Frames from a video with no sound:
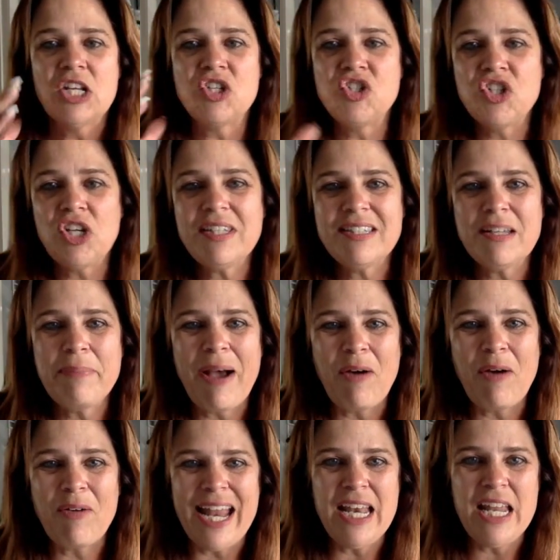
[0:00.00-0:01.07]
just
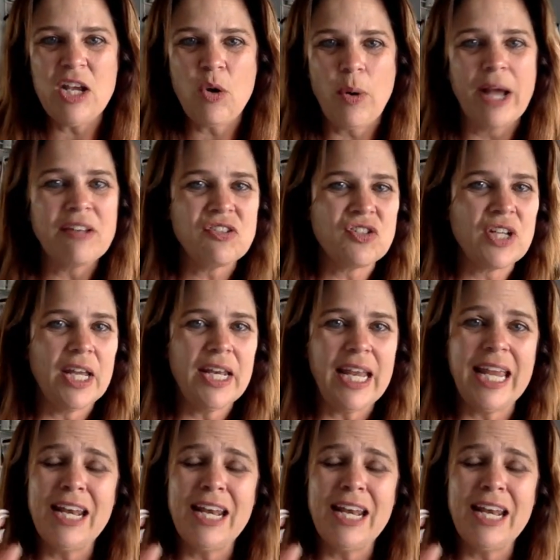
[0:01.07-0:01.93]
about any question.